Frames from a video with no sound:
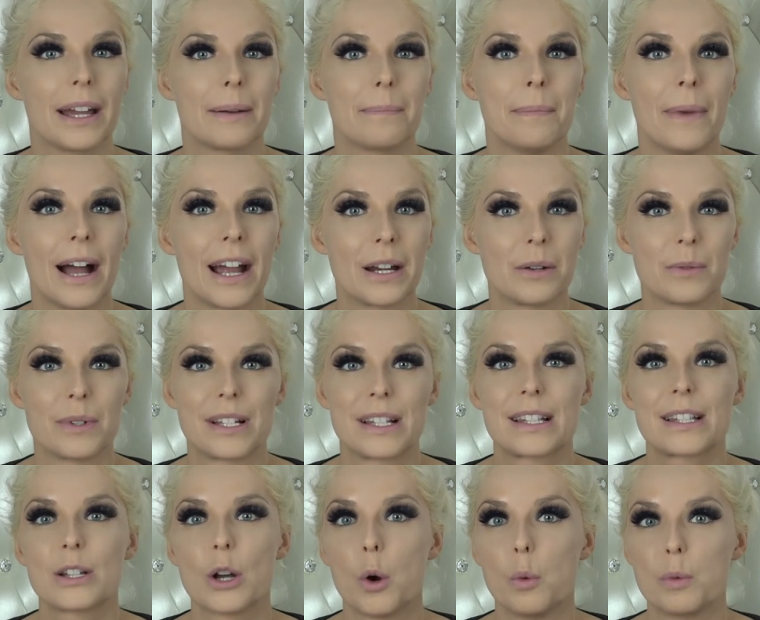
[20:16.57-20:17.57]
mine was
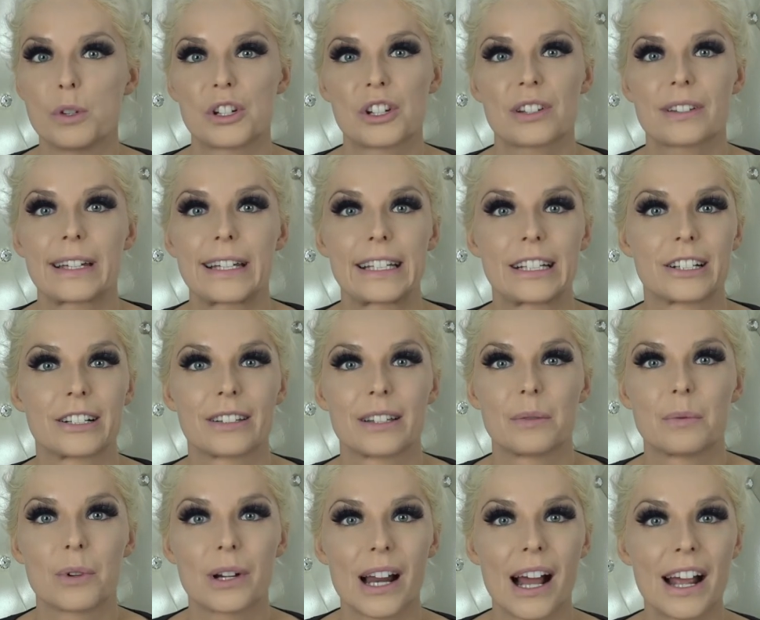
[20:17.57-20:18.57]
so much lighter
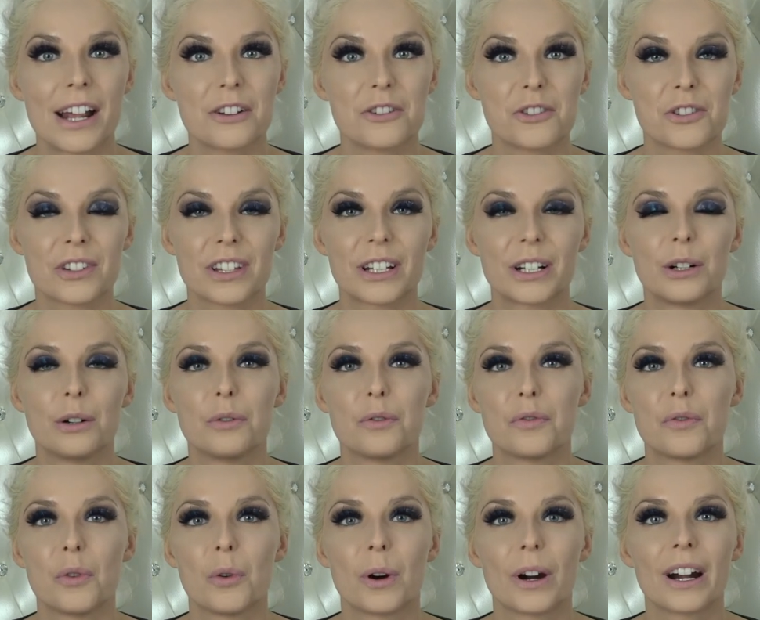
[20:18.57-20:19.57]
than what I usually go
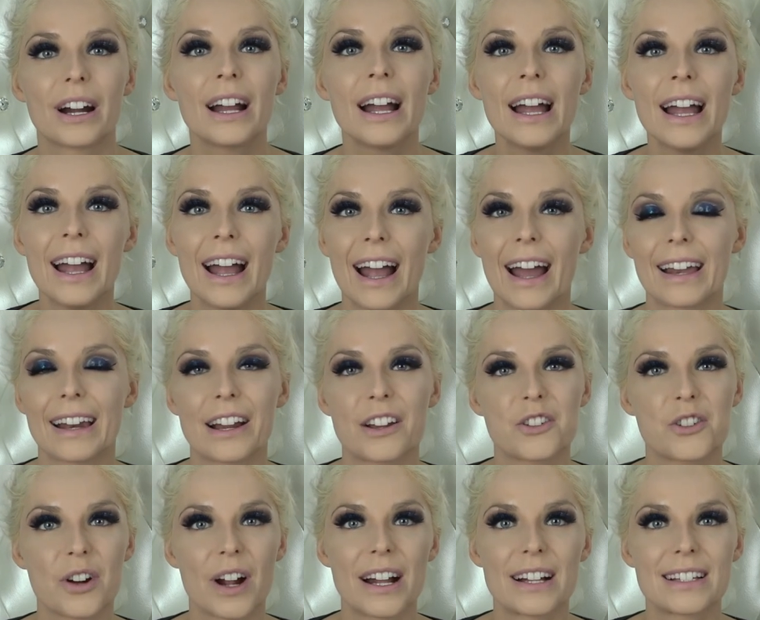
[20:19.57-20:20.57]
for, and I
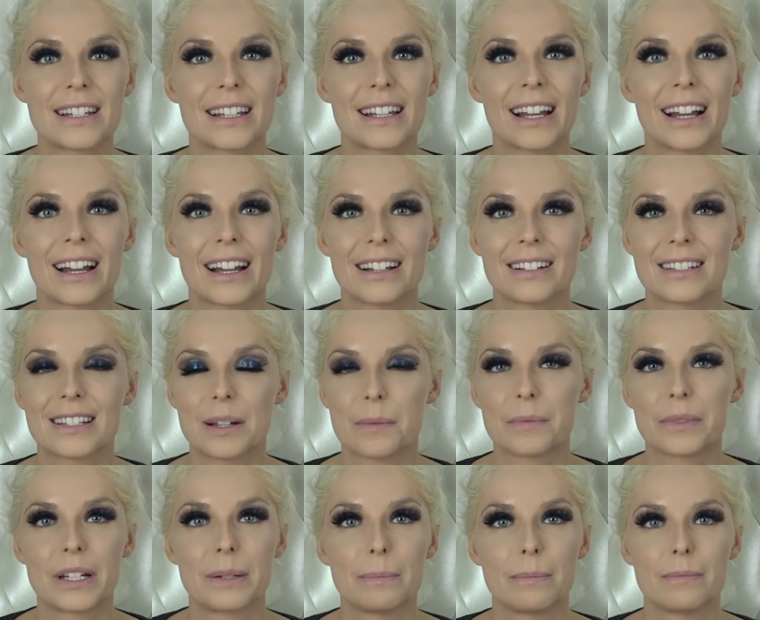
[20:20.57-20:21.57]
tried to get
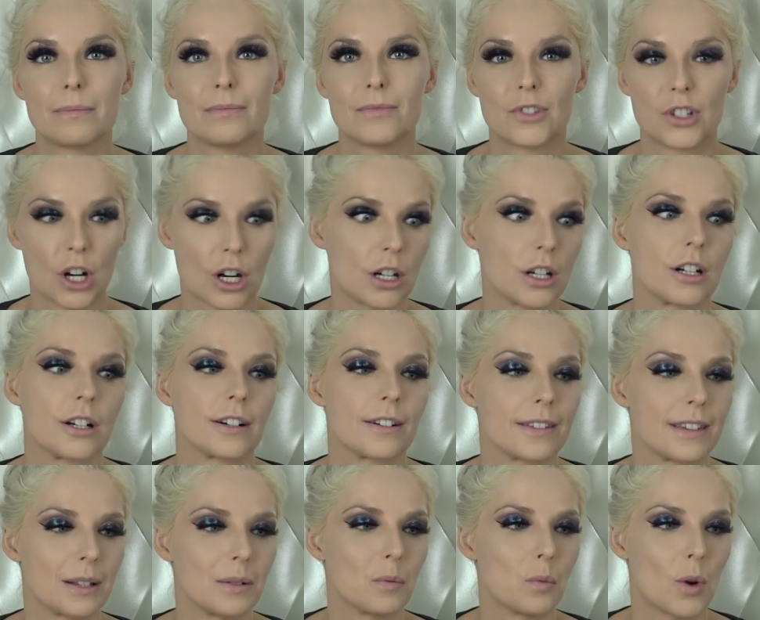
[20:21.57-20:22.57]
something darker
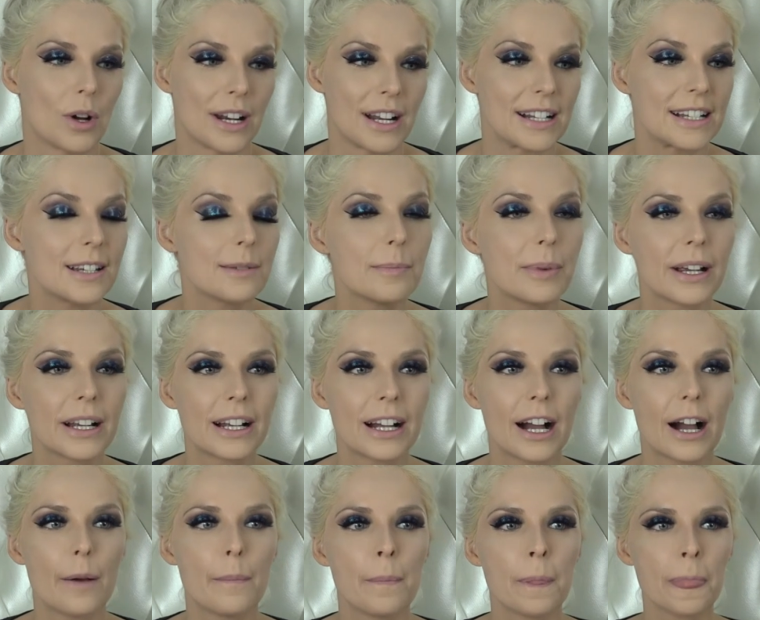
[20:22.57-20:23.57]
than what I did pick
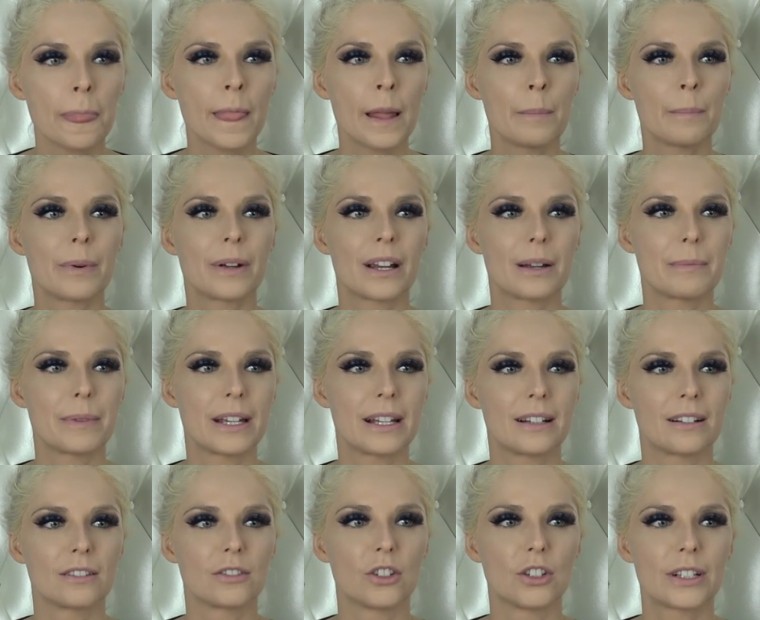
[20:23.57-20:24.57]
up. But I
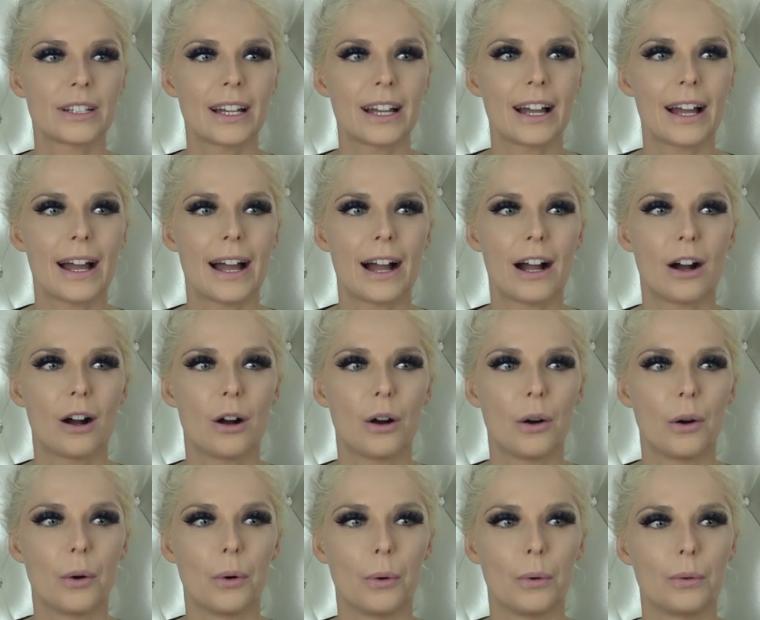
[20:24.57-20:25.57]
mean, look at
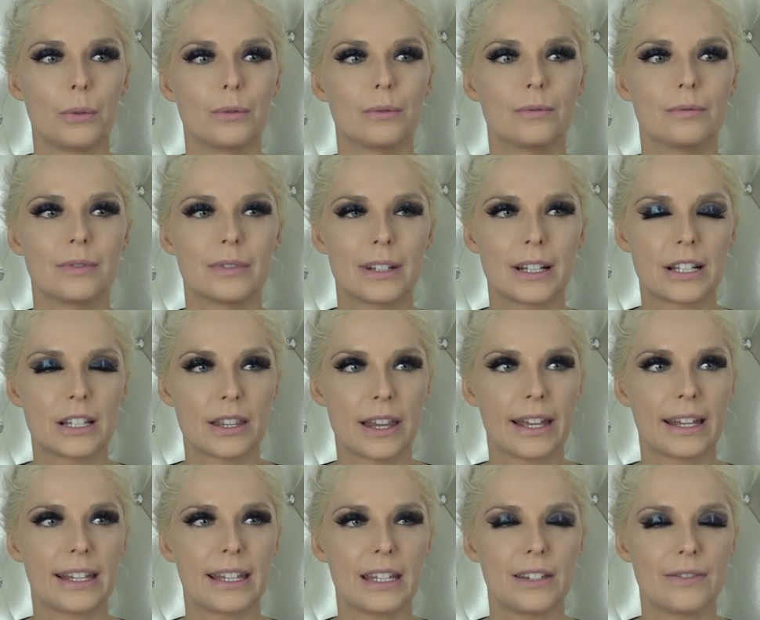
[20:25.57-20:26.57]
how it's
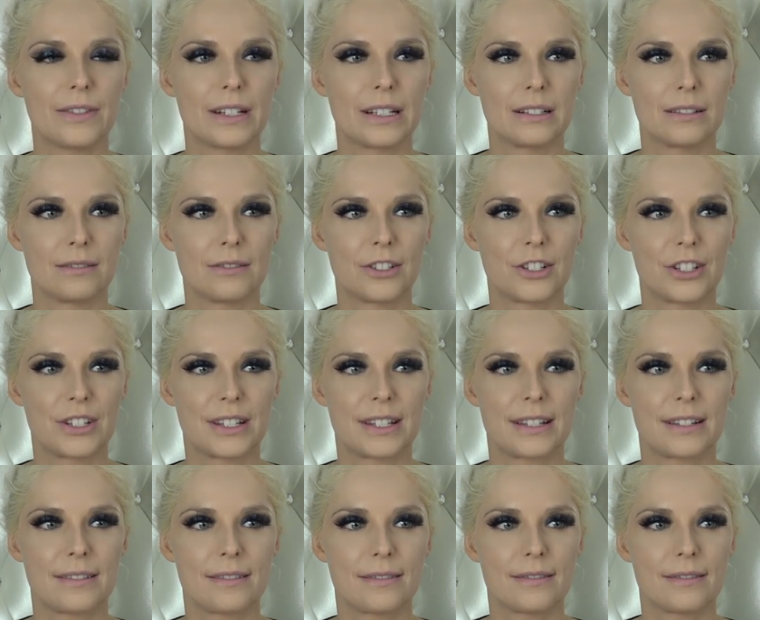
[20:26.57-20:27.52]
like even just